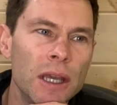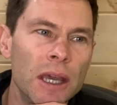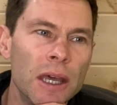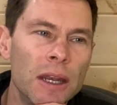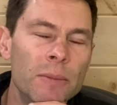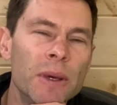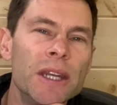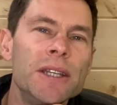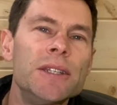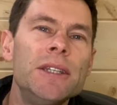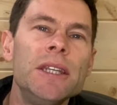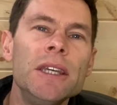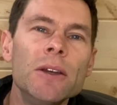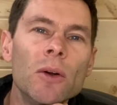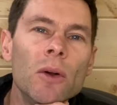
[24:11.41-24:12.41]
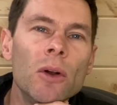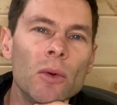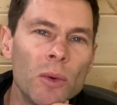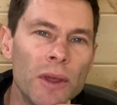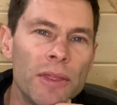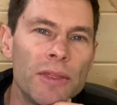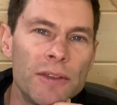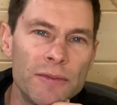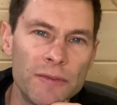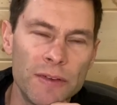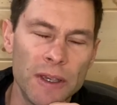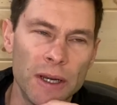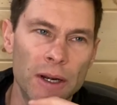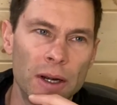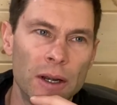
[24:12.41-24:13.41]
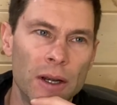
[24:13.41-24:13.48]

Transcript: and I'm going to deal with the fear.